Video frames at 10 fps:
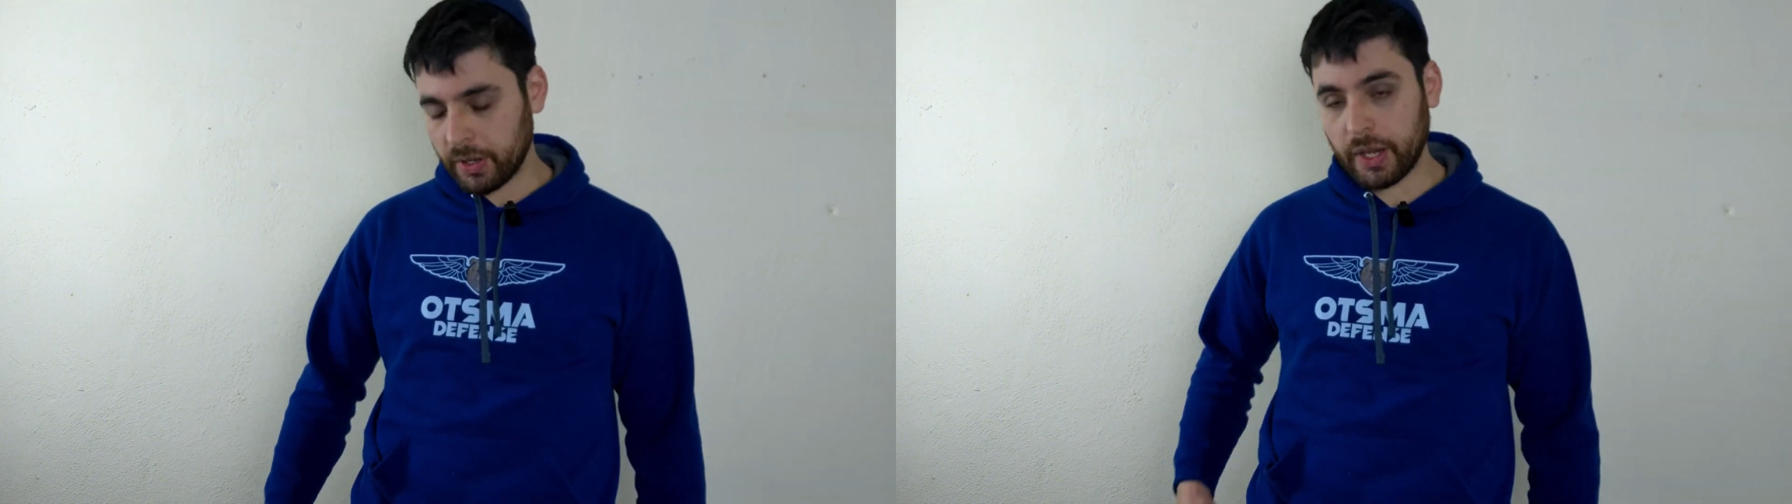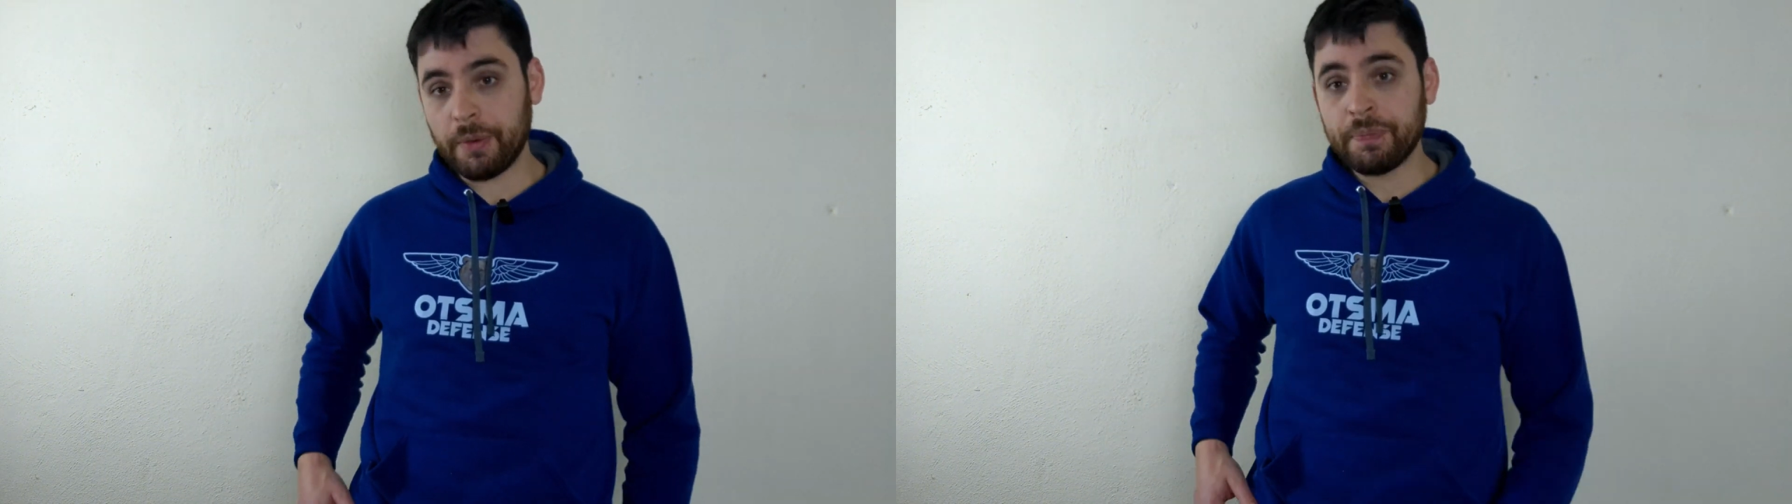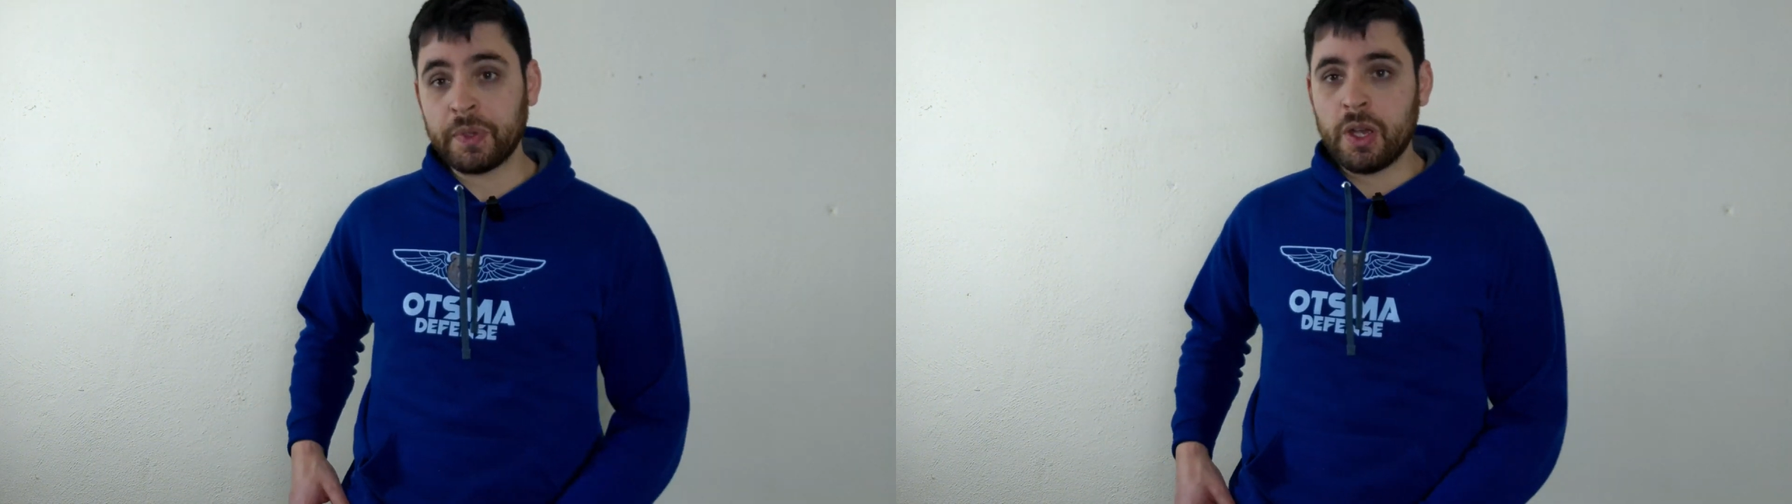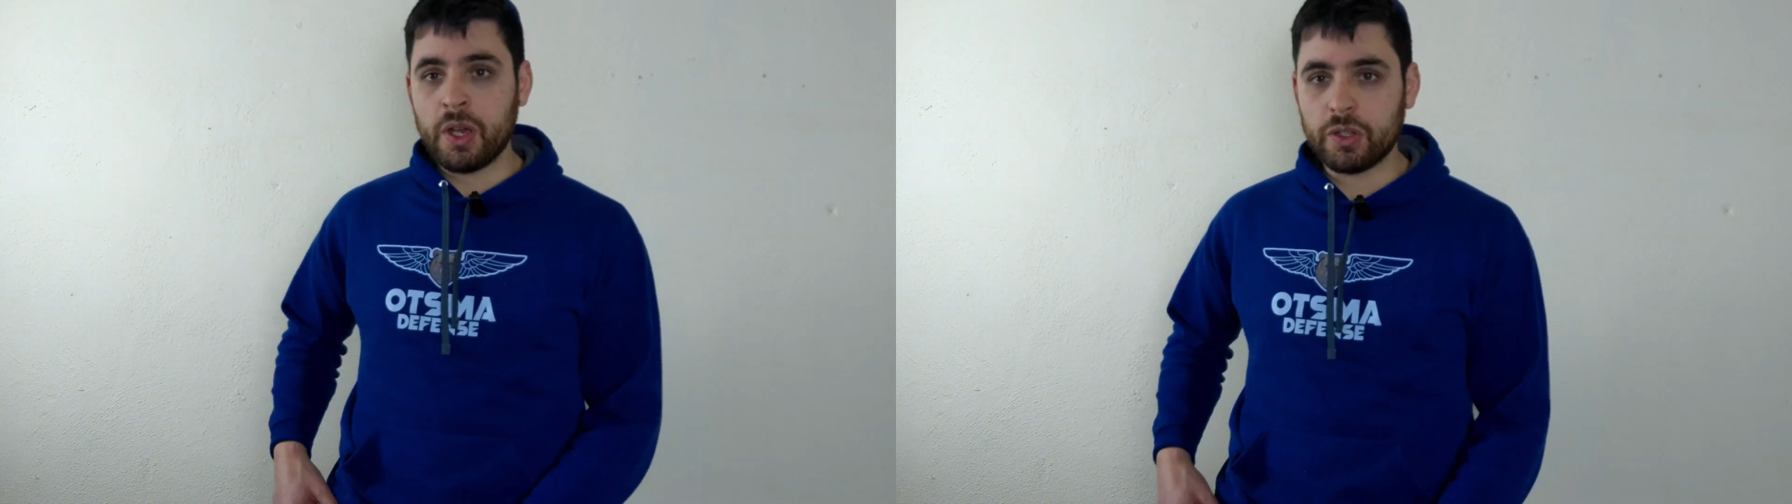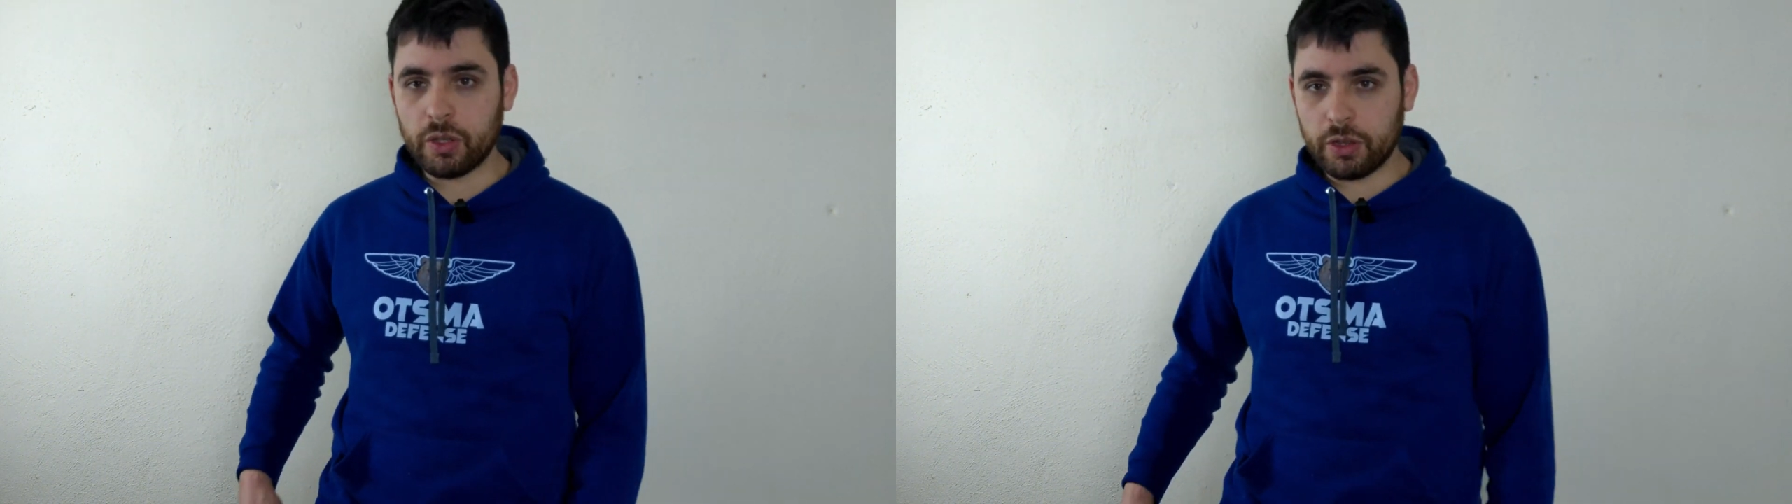Okay,
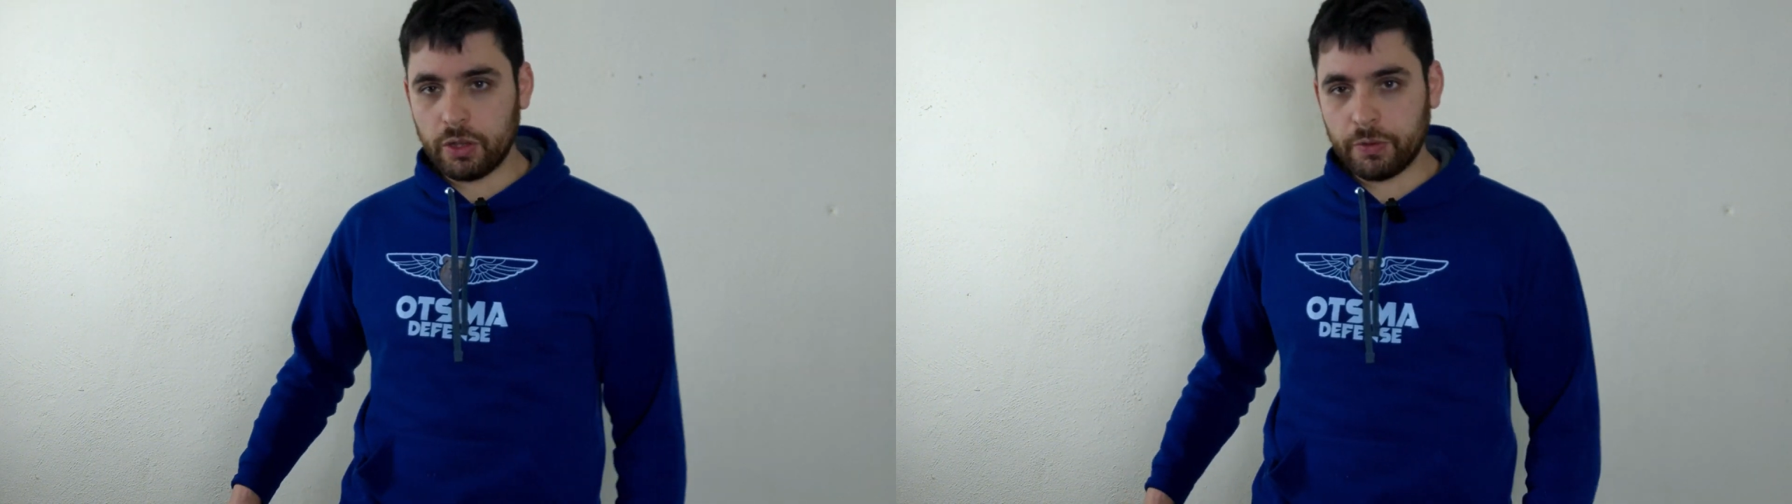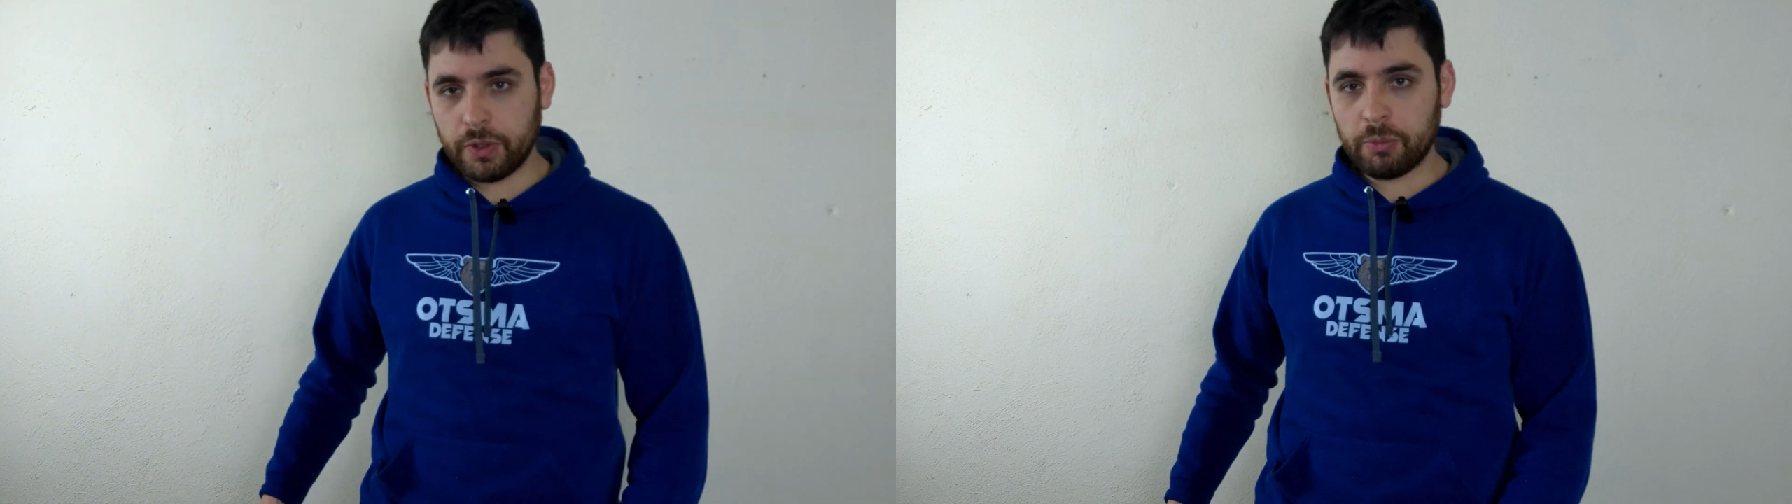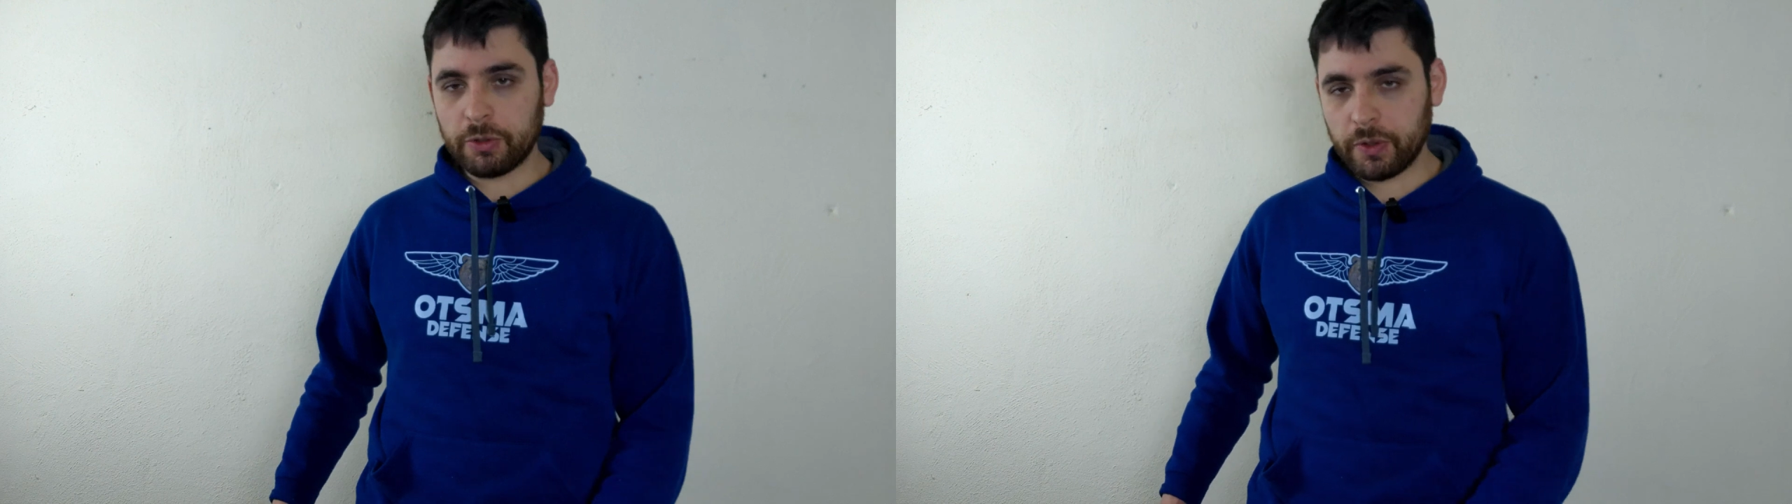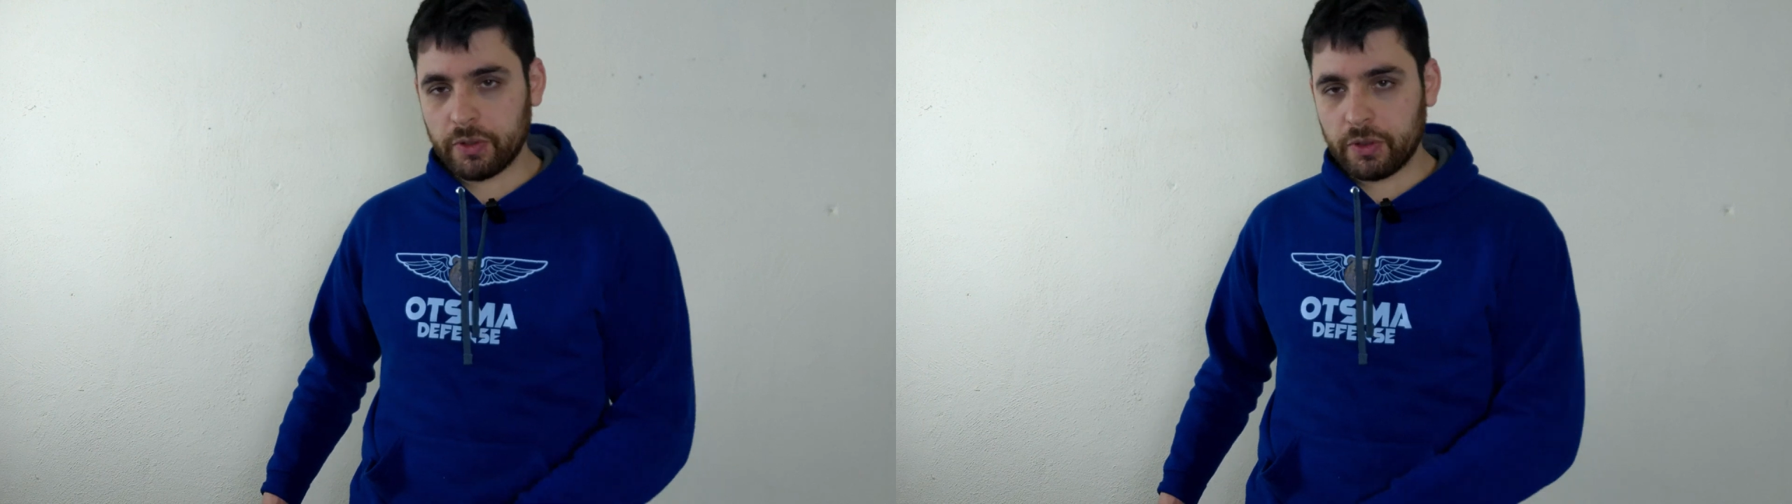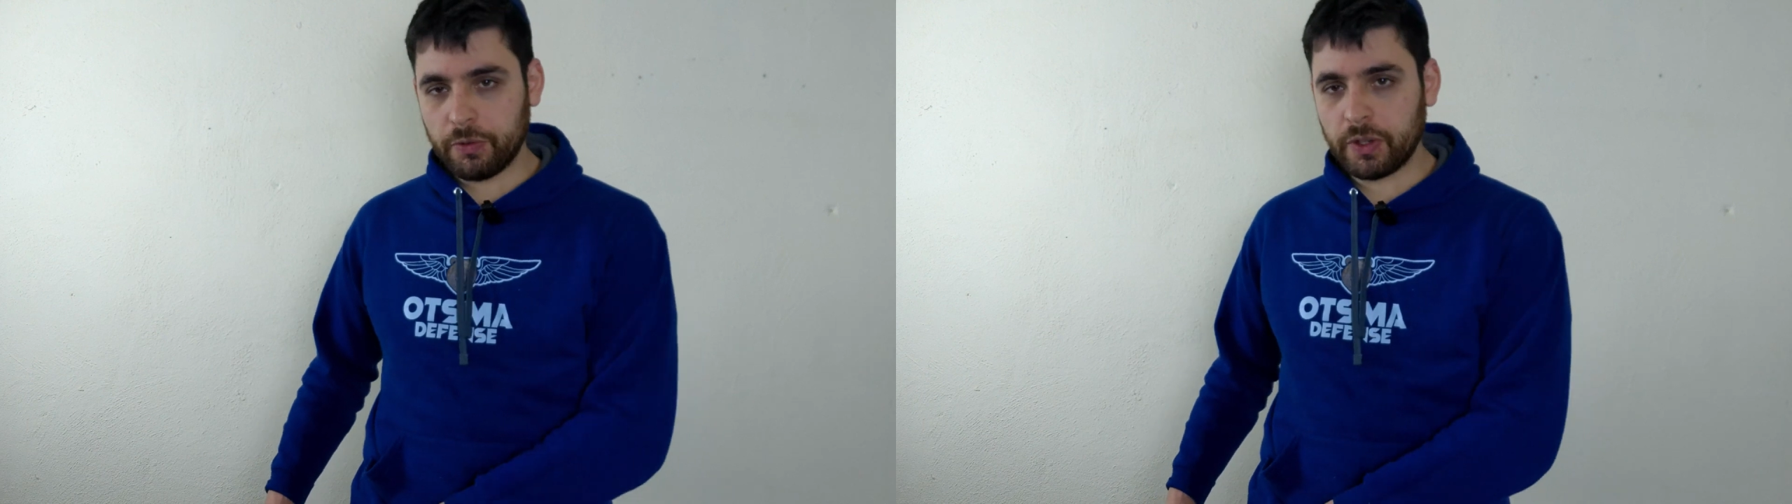so the